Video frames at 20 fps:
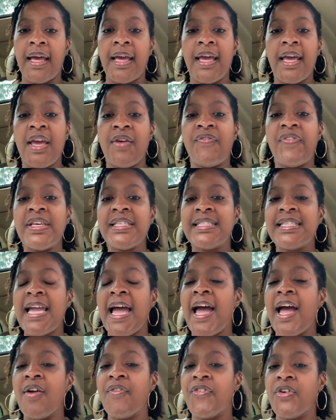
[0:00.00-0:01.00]
If it's
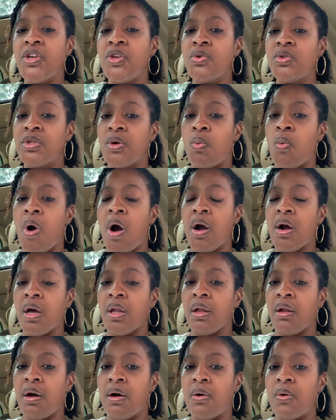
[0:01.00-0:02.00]
time for you to walk
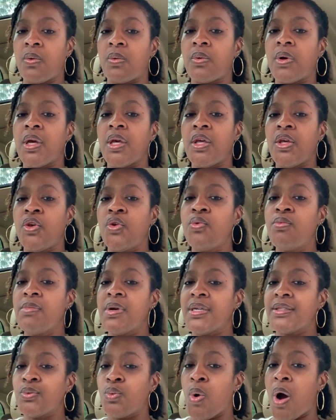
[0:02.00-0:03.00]
alone, you
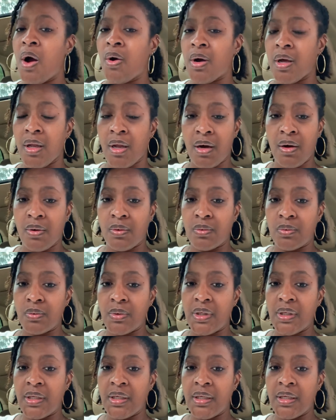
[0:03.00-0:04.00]
must walk
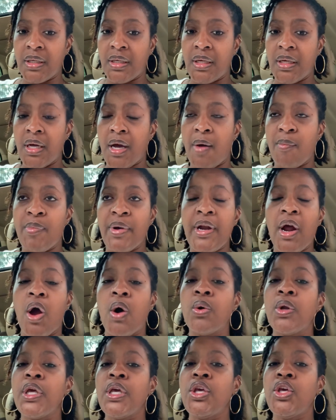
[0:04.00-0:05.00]
alone. But
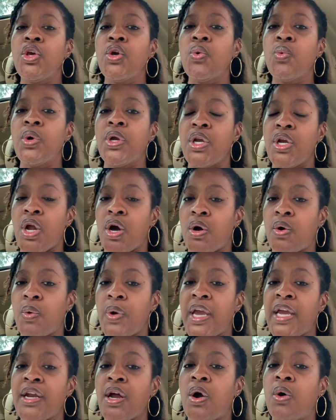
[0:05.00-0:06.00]
only you would know,
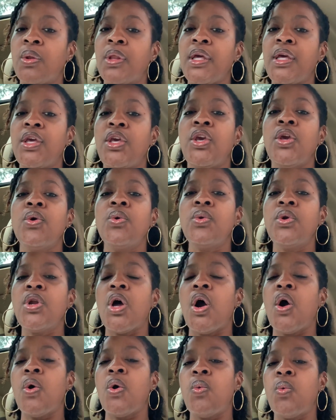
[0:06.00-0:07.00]
and only you
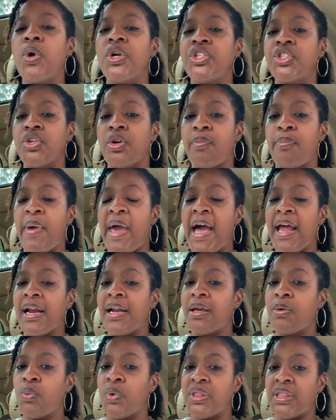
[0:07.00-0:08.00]
know what you're
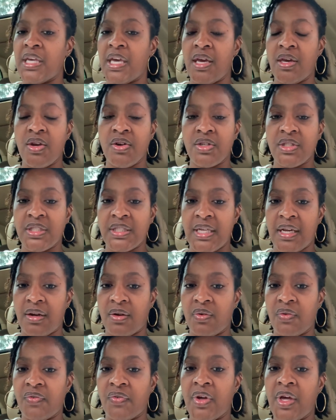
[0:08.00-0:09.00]
battling within
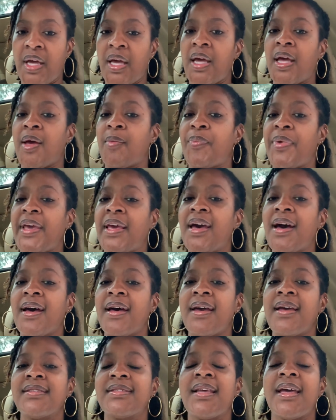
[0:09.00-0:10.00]
yourself.
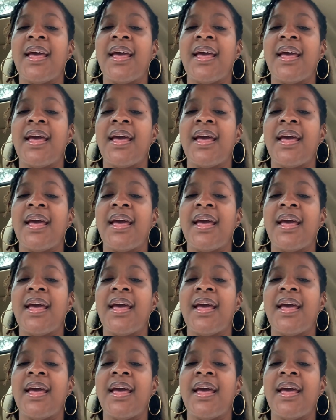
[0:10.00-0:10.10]
Because